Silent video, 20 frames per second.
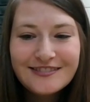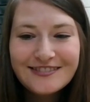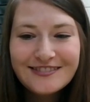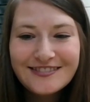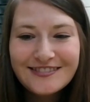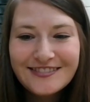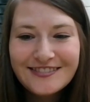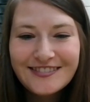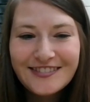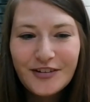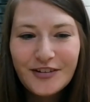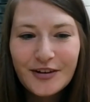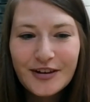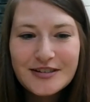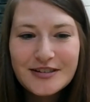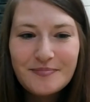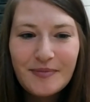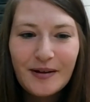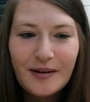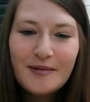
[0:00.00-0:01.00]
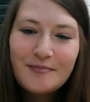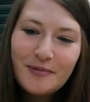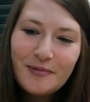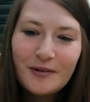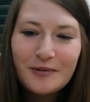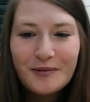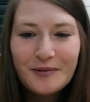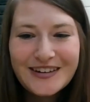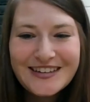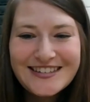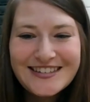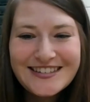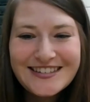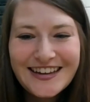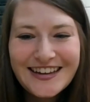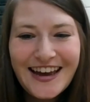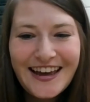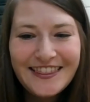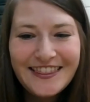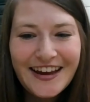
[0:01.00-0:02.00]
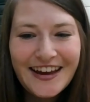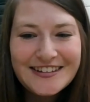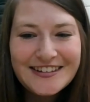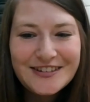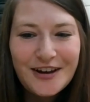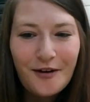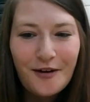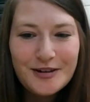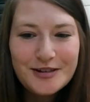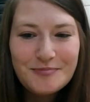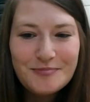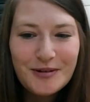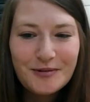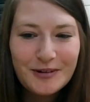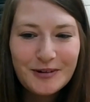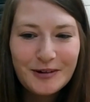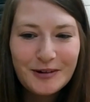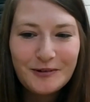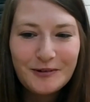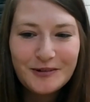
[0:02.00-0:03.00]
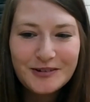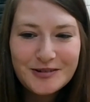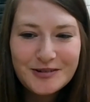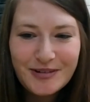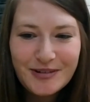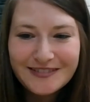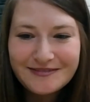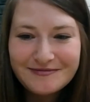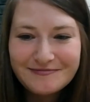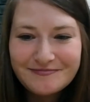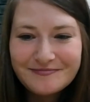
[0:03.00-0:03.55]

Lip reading: You can spell it both words. And that's always been really cool to me.